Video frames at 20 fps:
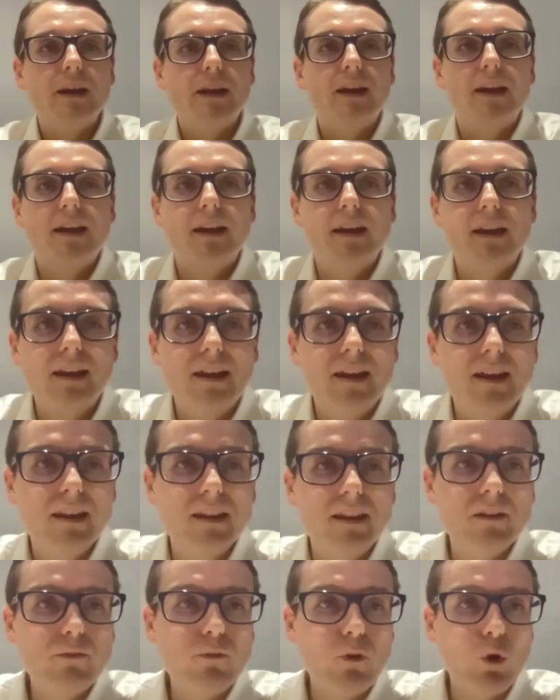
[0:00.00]

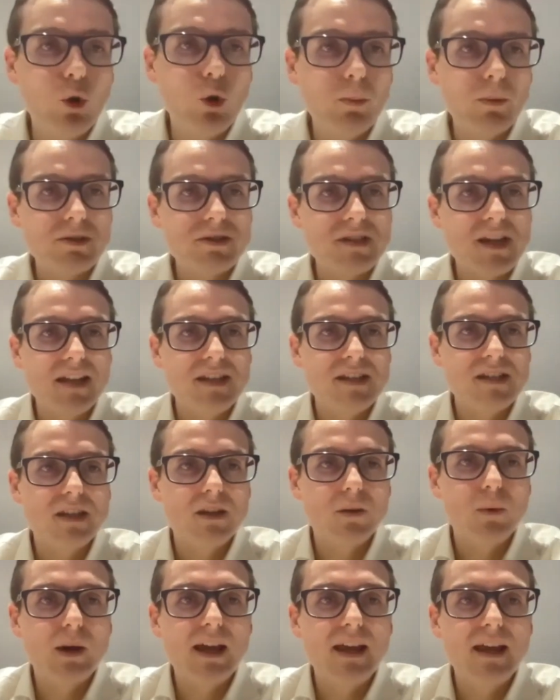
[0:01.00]
in the formal sense in
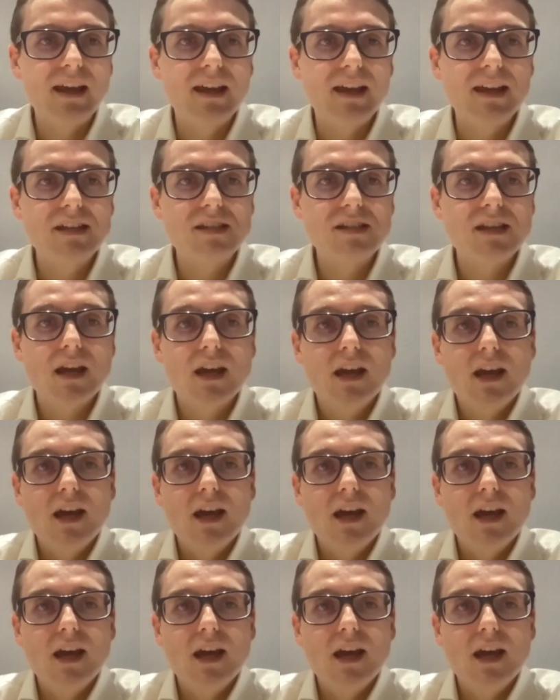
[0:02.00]
the way it is,